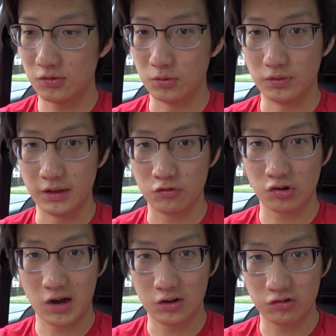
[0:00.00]
to the
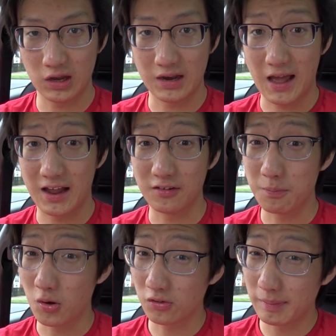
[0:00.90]
charging and
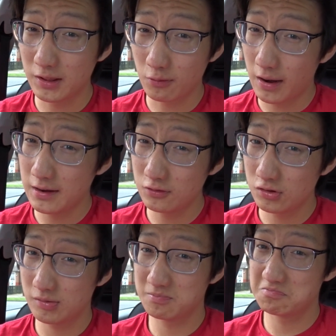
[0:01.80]
possibly the
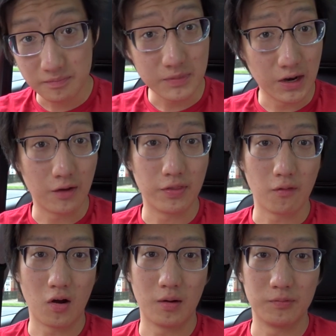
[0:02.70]
range. If
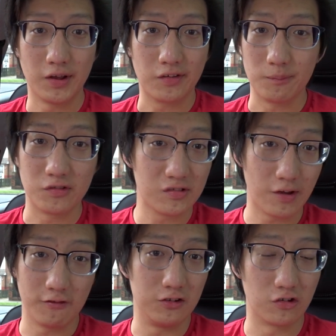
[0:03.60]
there are updates, I'm
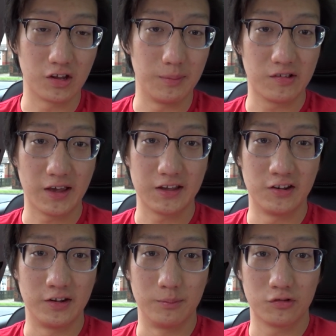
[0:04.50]
definitely just going to be taking
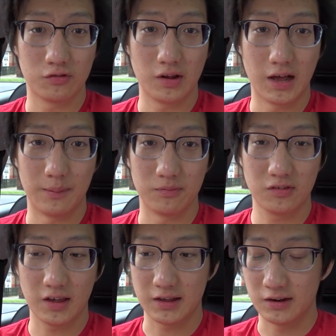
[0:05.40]

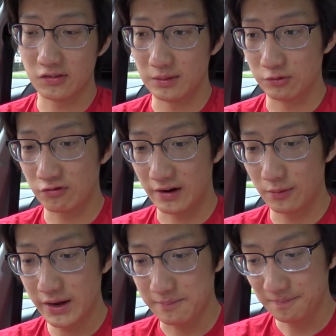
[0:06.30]
it to them straight
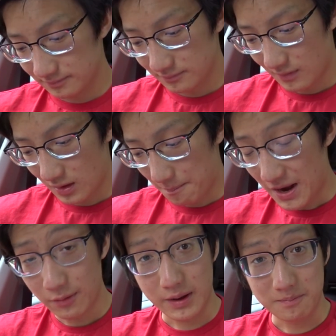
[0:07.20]
away. But
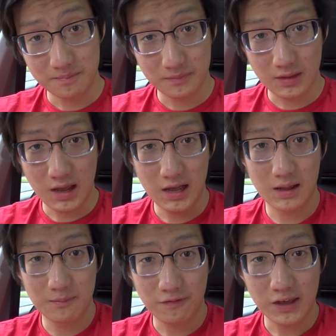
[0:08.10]
anyway,
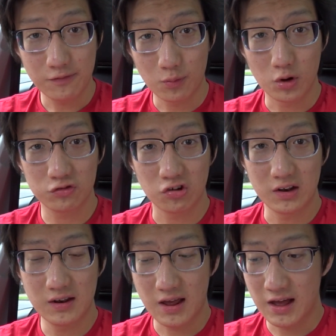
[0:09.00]
thank you for
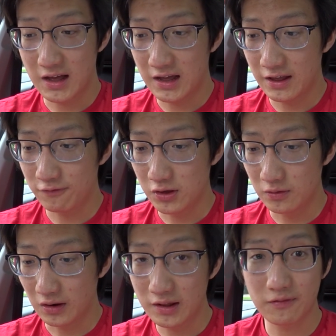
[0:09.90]
watching. If you
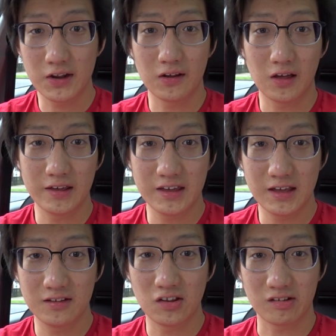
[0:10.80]
liked the video, like
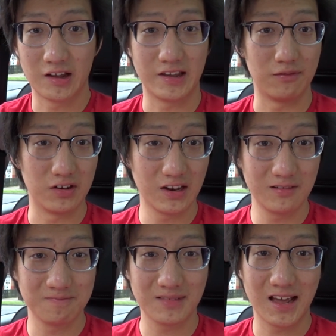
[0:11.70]
it, dislike it if you
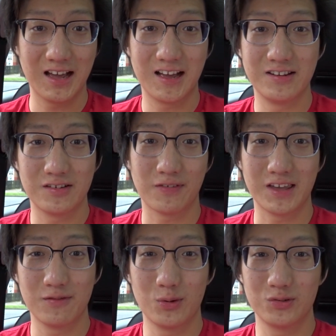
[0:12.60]
didn't, and thank
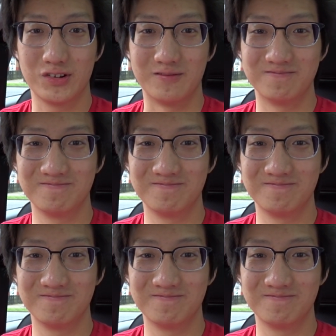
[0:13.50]
you for watching.